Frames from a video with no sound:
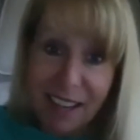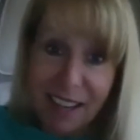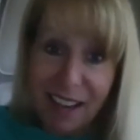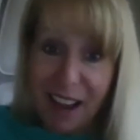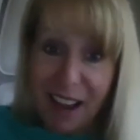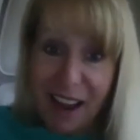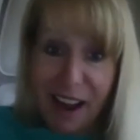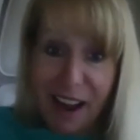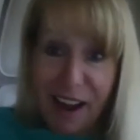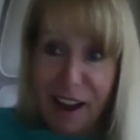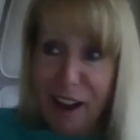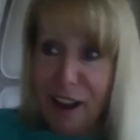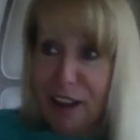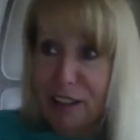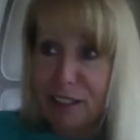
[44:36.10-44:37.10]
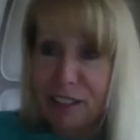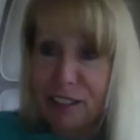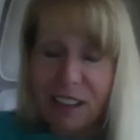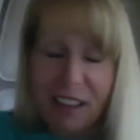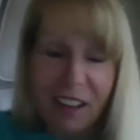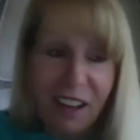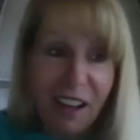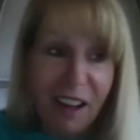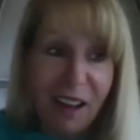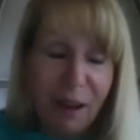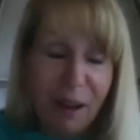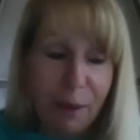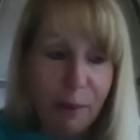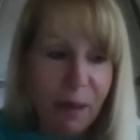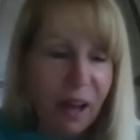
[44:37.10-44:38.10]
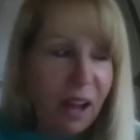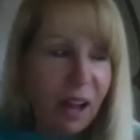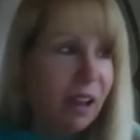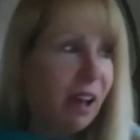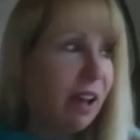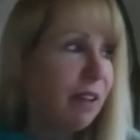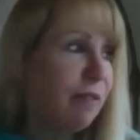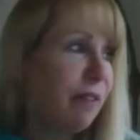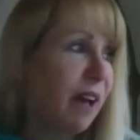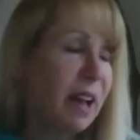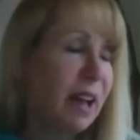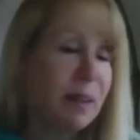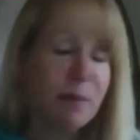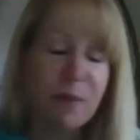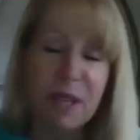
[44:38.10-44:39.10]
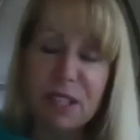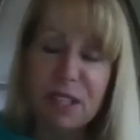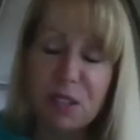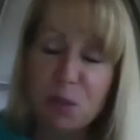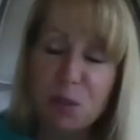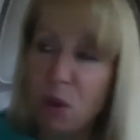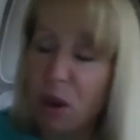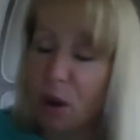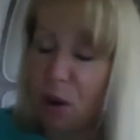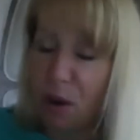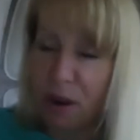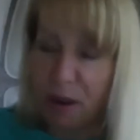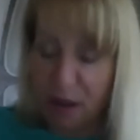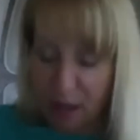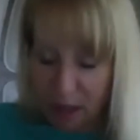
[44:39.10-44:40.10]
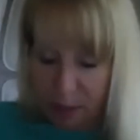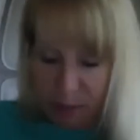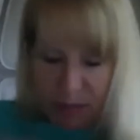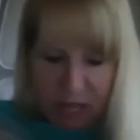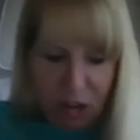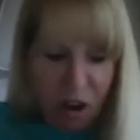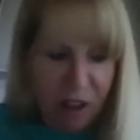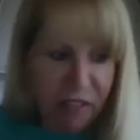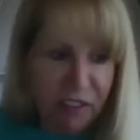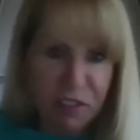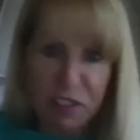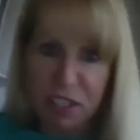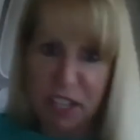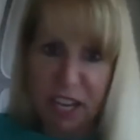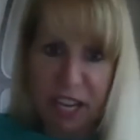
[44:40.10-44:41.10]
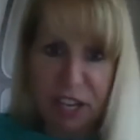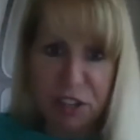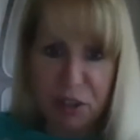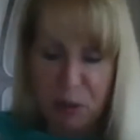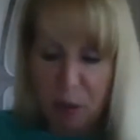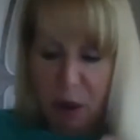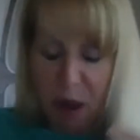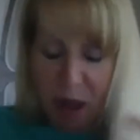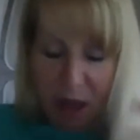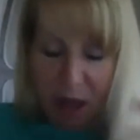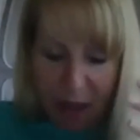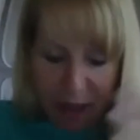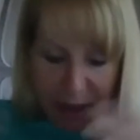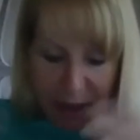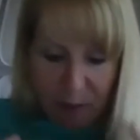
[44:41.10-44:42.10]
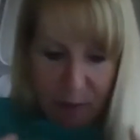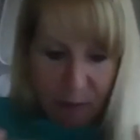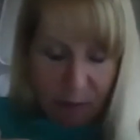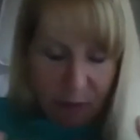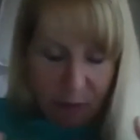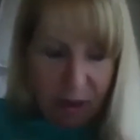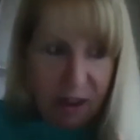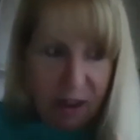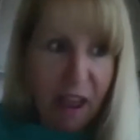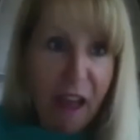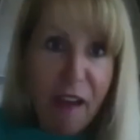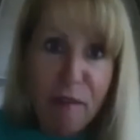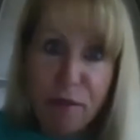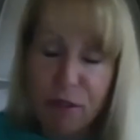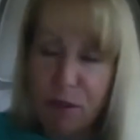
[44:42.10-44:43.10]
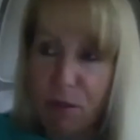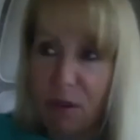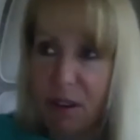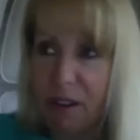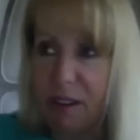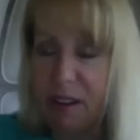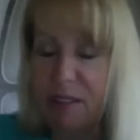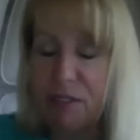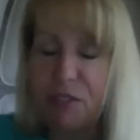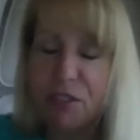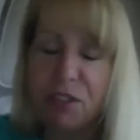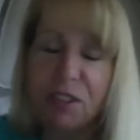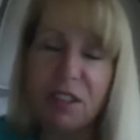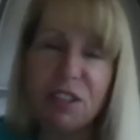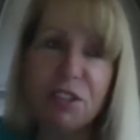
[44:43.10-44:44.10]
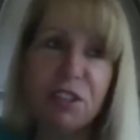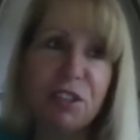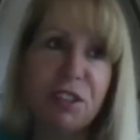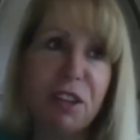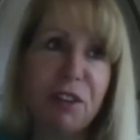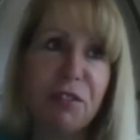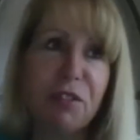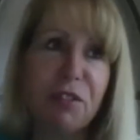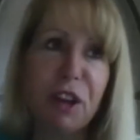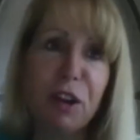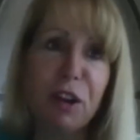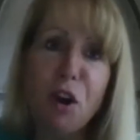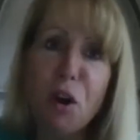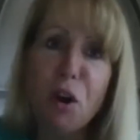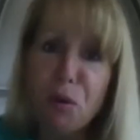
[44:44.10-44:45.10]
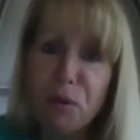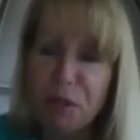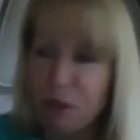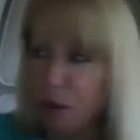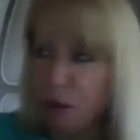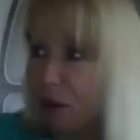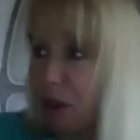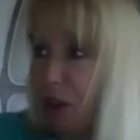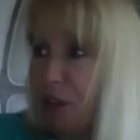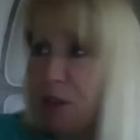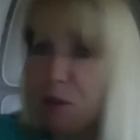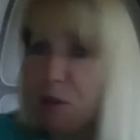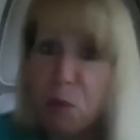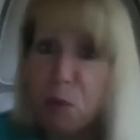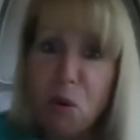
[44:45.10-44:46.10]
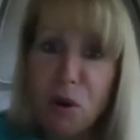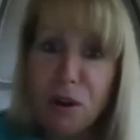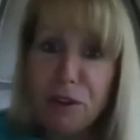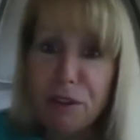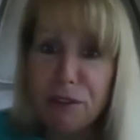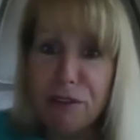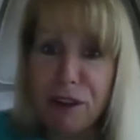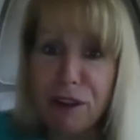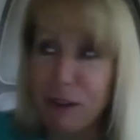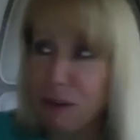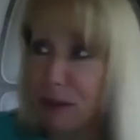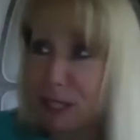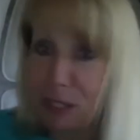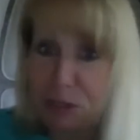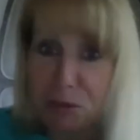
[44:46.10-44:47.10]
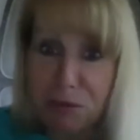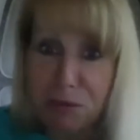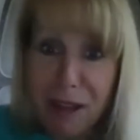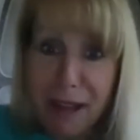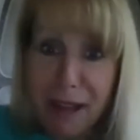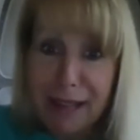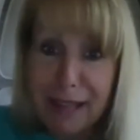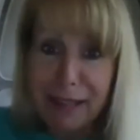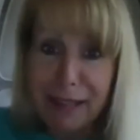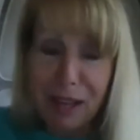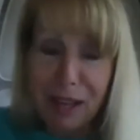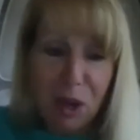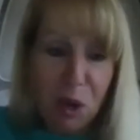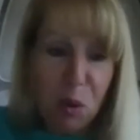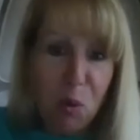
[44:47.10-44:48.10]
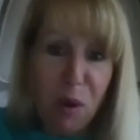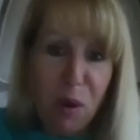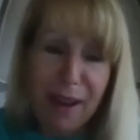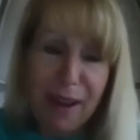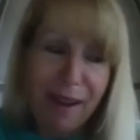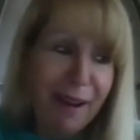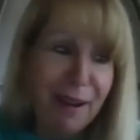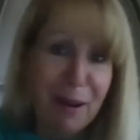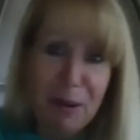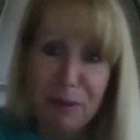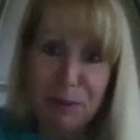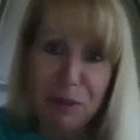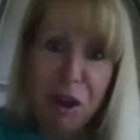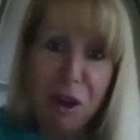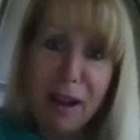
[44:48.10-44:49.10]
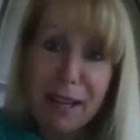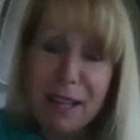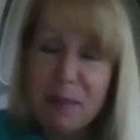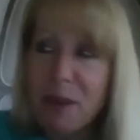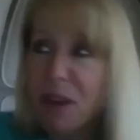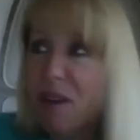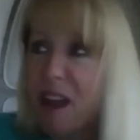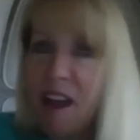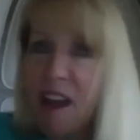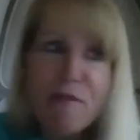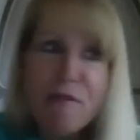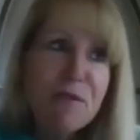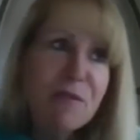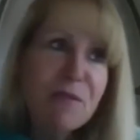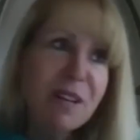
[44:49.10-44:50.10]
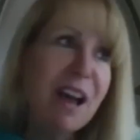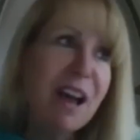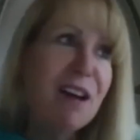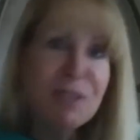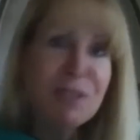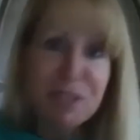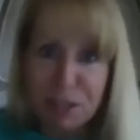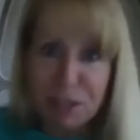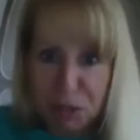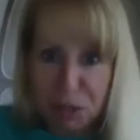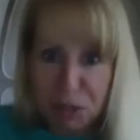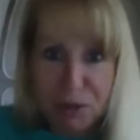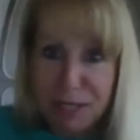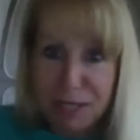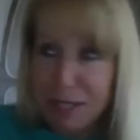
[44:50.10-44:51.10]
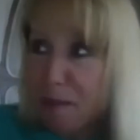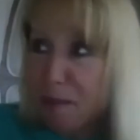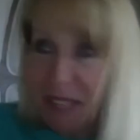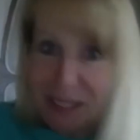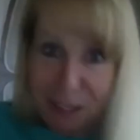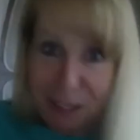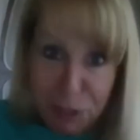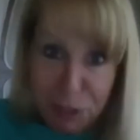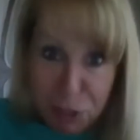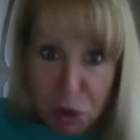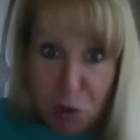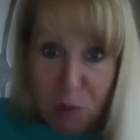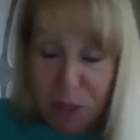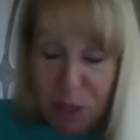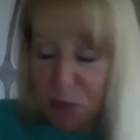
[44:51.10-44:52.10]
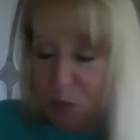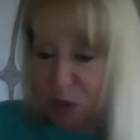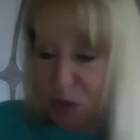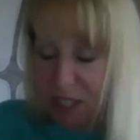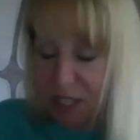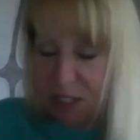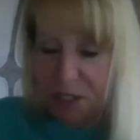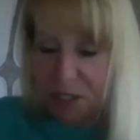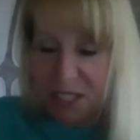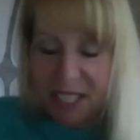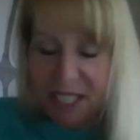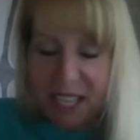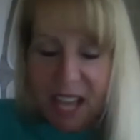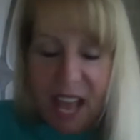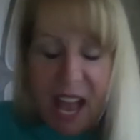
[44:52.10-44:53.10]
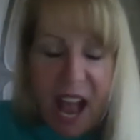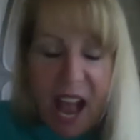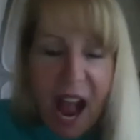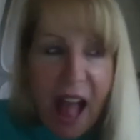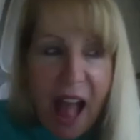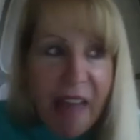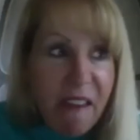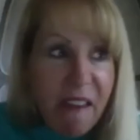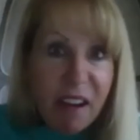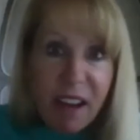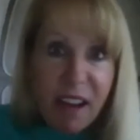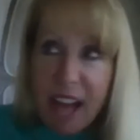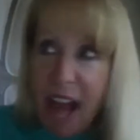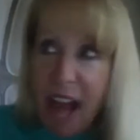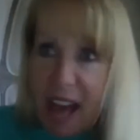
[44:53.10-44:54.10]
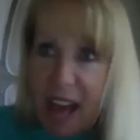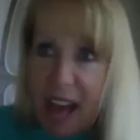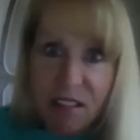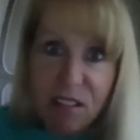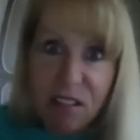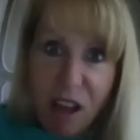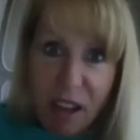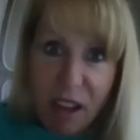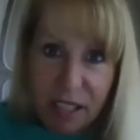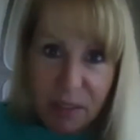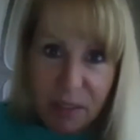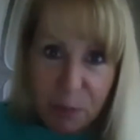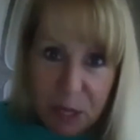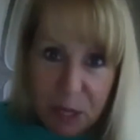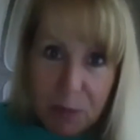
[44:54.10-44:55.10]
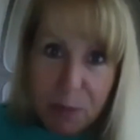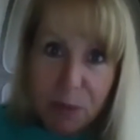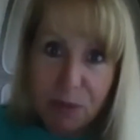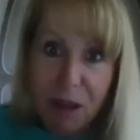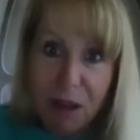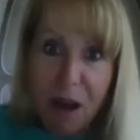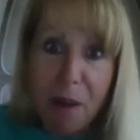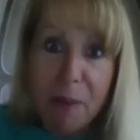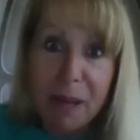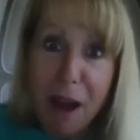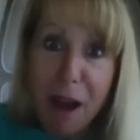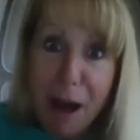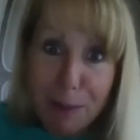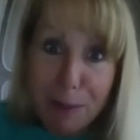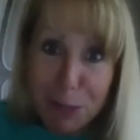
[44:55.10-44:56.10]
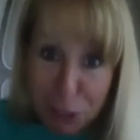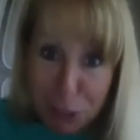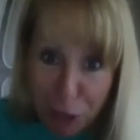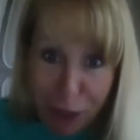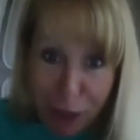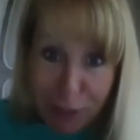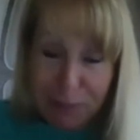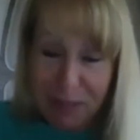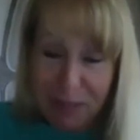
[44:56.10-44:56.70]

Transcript: And um, I, I've had meetings where, or um, in on the stage, and and, and everyone, I just, I just I thought, oh, they're they're bored, they're not going to like what I am talking about. Everyone else is doing something that's so much more interesting. And then I had a line of people coming up to talk to me yeah.